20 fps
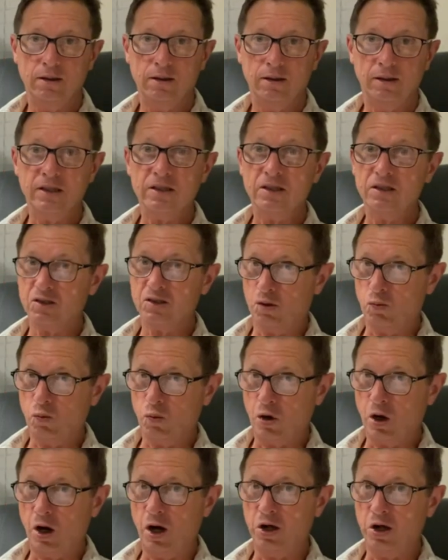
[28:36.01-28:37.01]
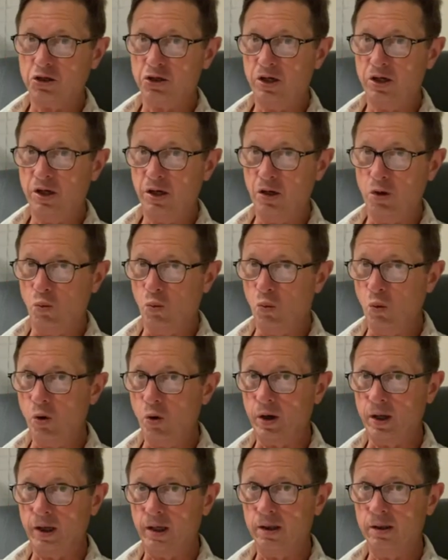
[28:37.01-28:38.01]
This is a caution and a
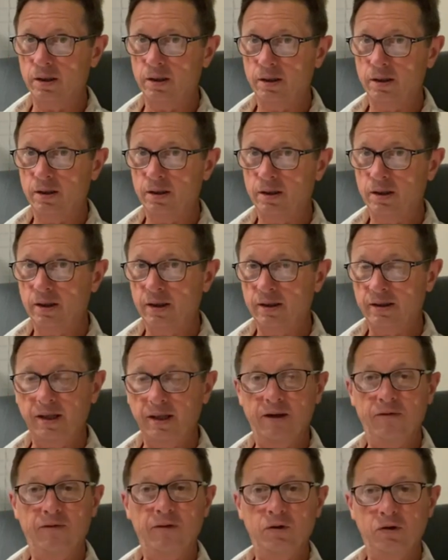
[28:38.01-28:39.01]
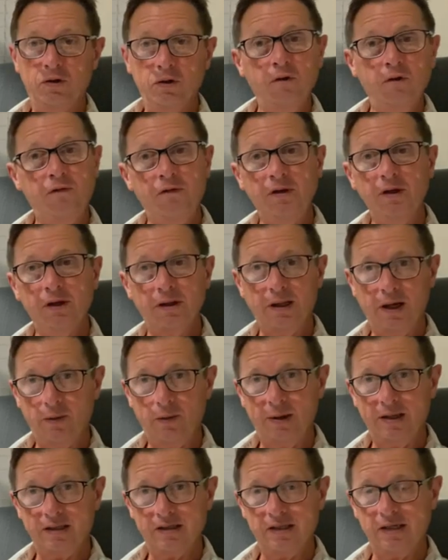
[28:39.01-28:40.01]
warning that if you do feel that
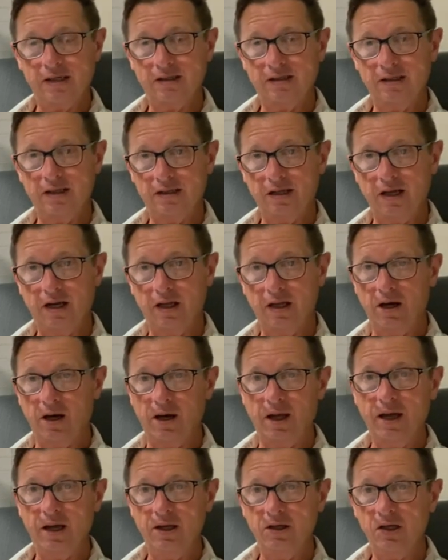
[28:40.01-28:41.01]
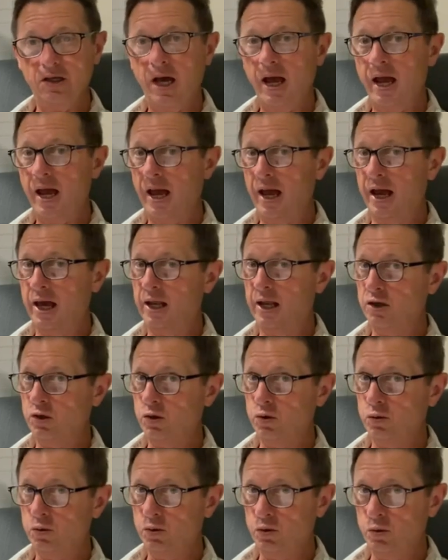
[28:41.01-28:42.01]
restlessness at a young age and
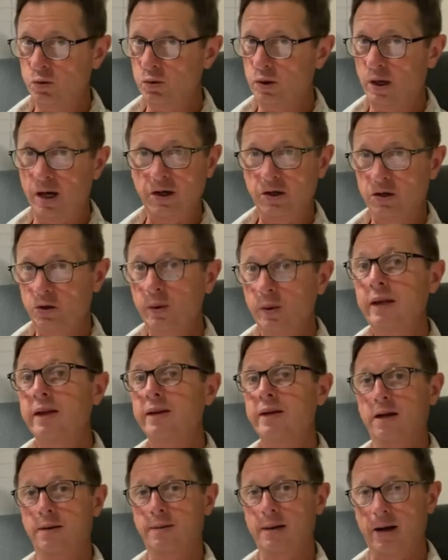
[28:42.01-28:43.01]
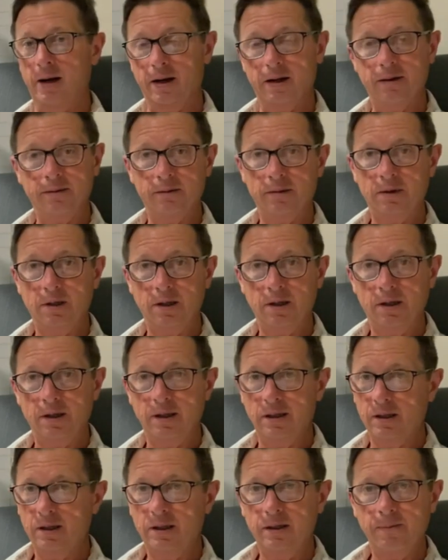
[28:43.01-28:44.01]
you do not do anything about it,
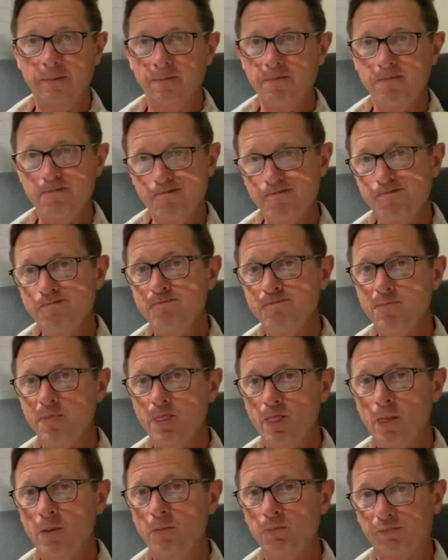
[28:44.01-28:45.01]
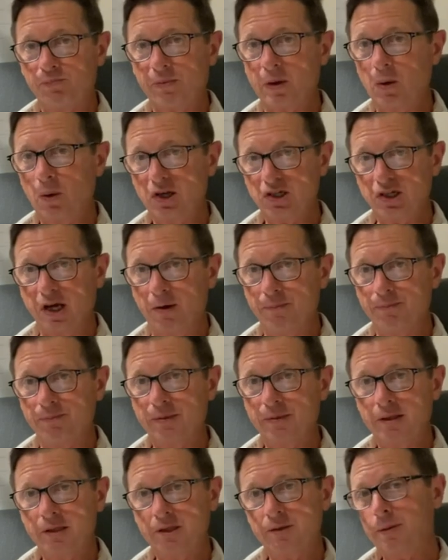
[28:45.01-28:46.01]
mm, watch out.
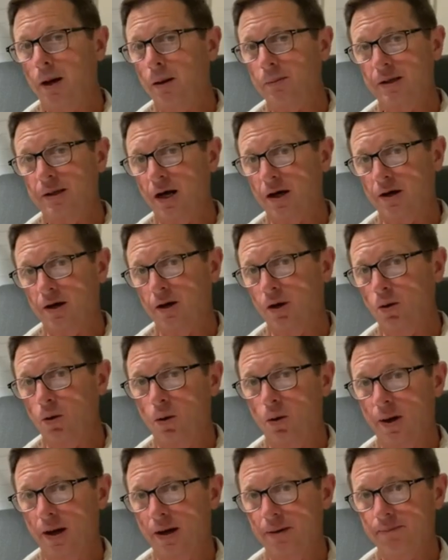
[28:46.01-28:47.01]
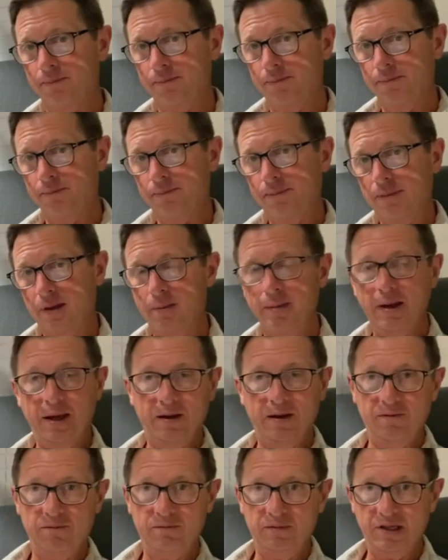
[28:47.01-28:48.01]
It's probably not going to go away. It
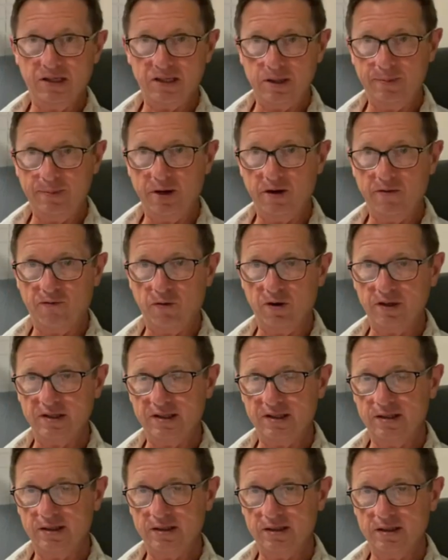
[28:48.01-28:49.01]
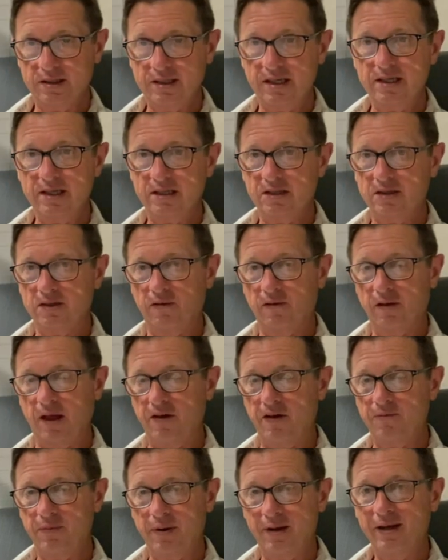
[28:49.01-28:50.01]
may disappear for seasons of
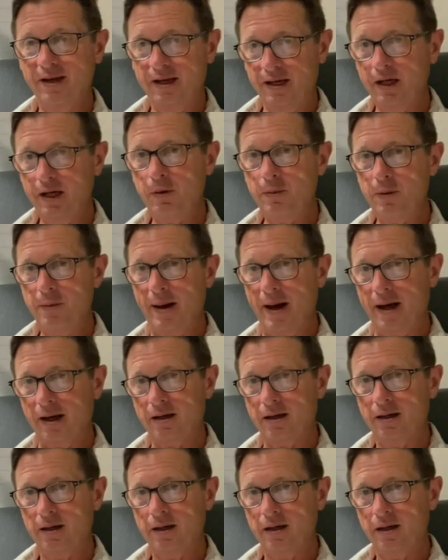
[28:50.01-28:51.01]
life, but it'll be back.